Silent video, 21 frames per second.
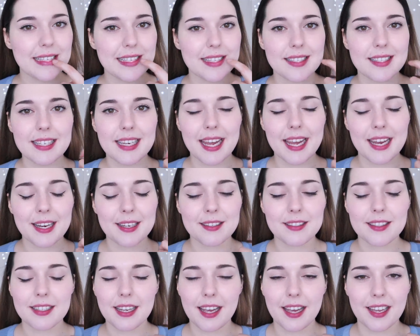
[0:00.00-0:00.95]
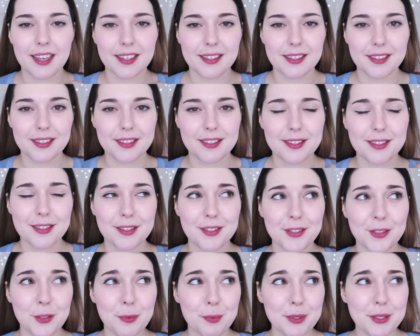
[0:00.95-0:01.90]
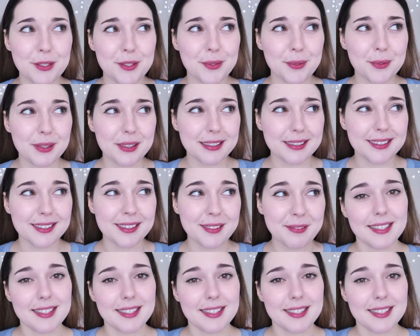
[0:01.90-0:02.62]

stained and super sore.